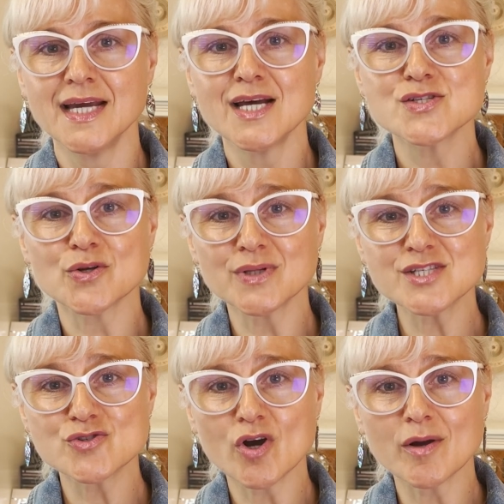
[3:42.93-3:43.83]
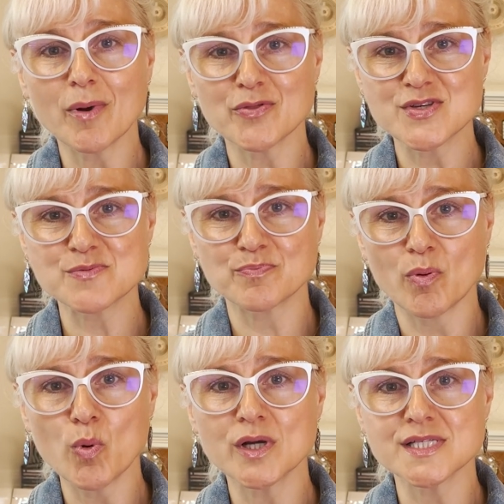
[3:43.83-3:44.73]
So let's talk about these
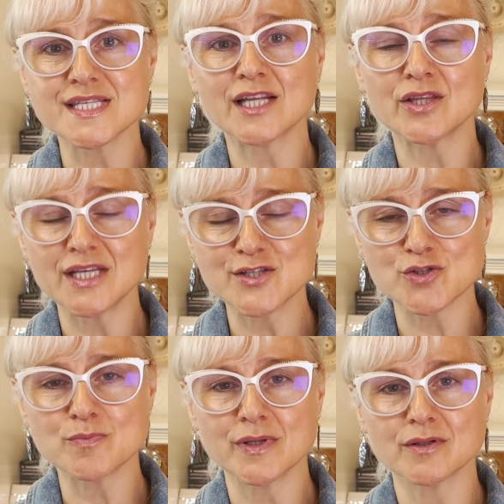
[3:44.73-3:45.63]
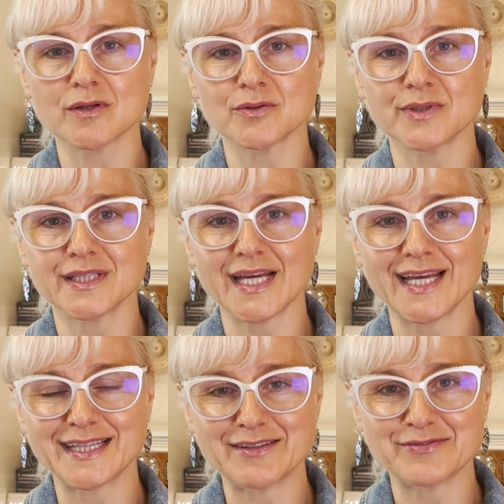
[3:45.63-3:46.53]
points that needs to be included
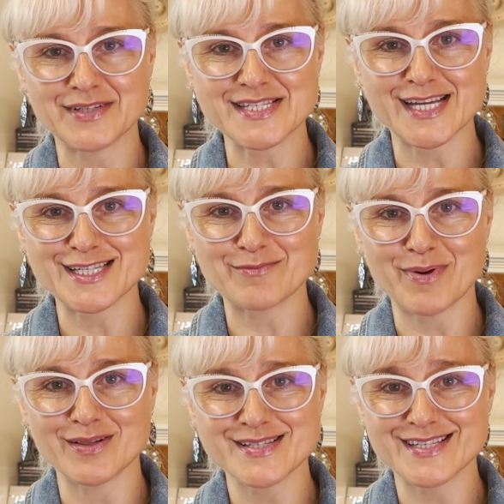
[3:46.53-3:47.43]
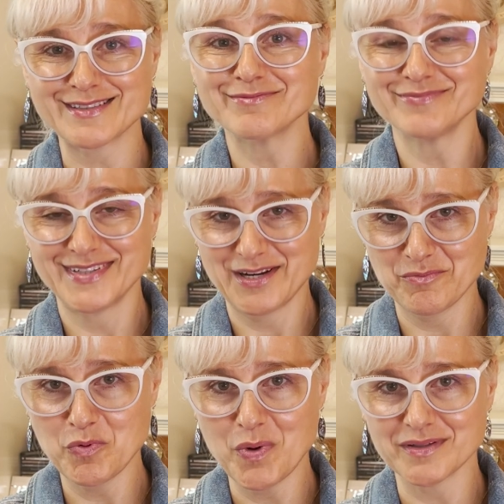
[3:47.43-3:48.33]
in a fixed asset policy. Number
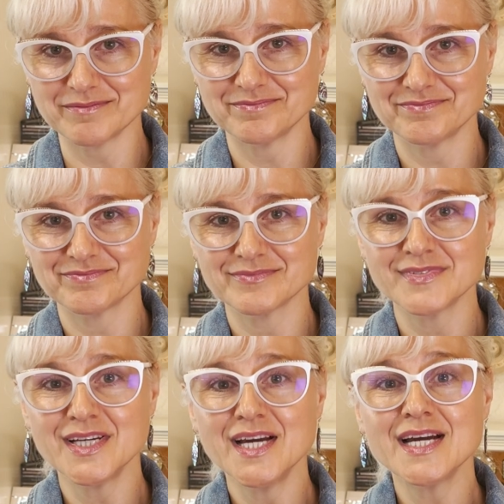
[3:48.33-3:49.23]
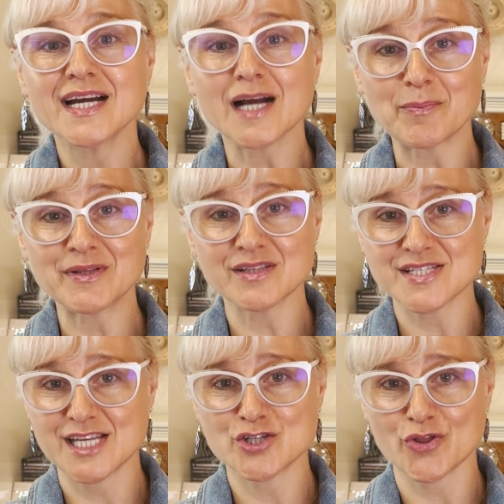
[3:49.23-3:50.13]
1,
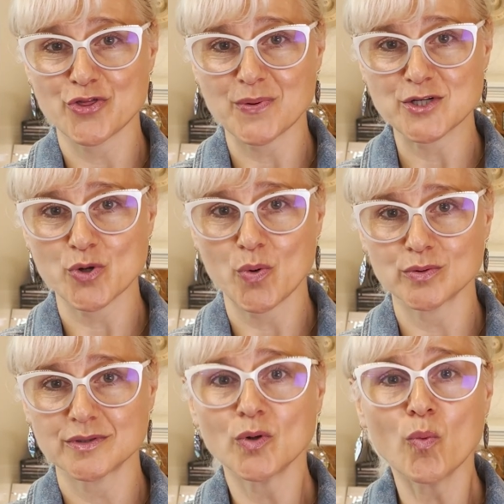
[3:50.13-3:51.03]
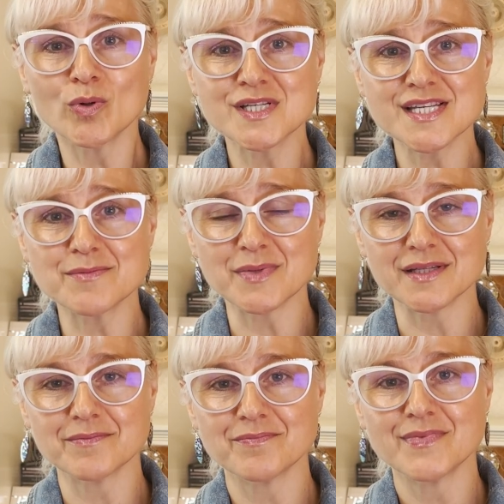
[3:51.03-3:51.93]
capitalization threshold. What does it
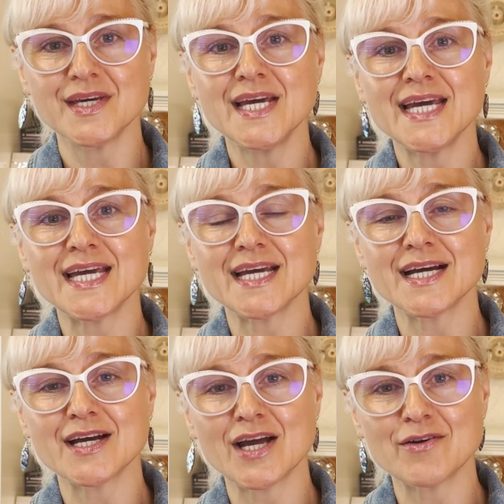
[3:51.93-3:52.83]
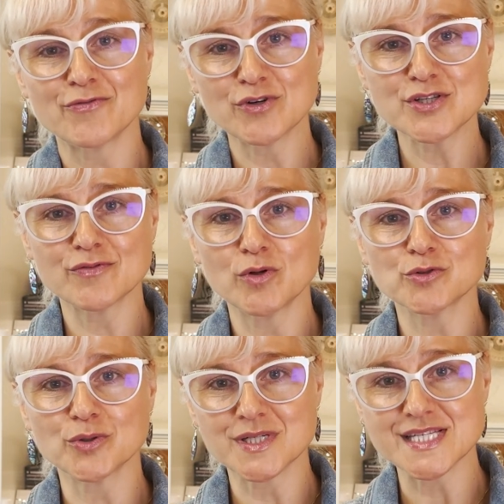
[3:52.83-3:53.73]
mean? First of all,
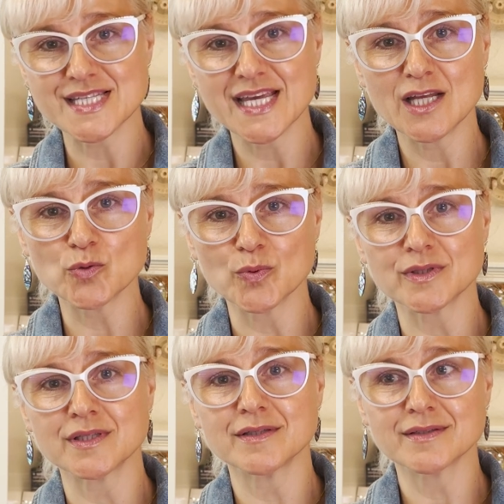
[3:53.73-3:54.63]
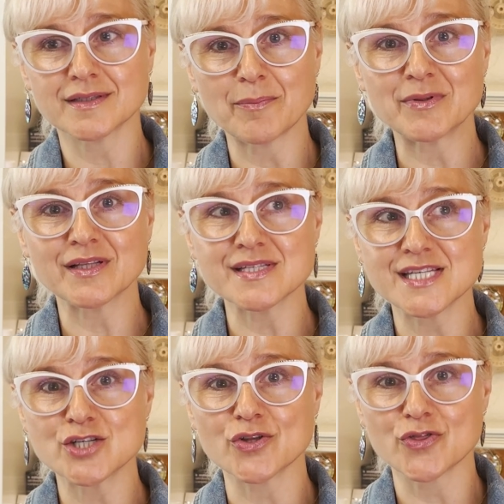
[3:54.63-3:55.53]
to understand what
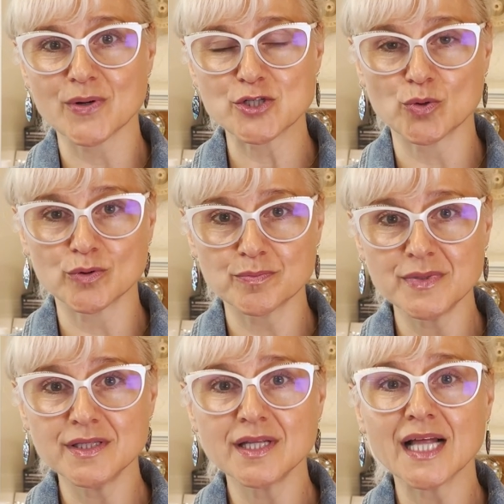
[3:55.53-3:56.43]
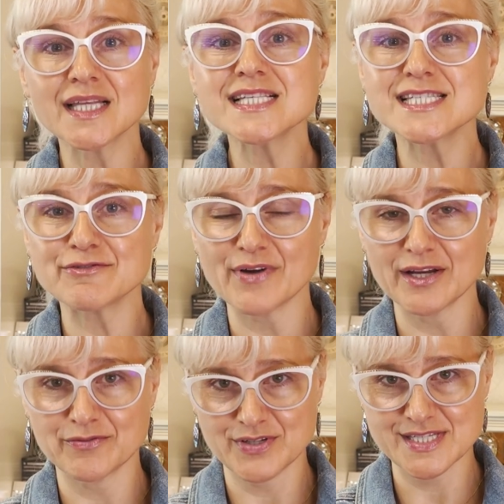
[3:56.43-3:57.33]
capitalization threshold mean, let's define
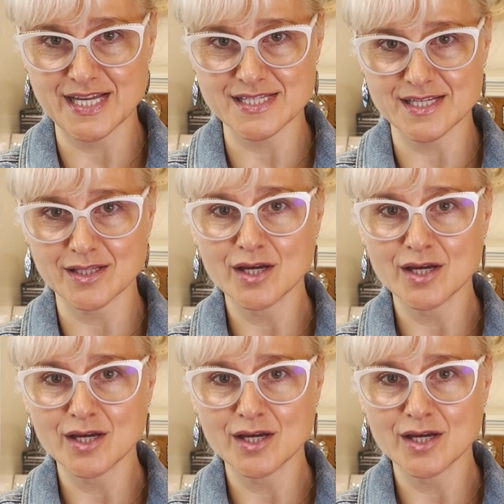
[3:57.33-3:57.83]
fixed asset.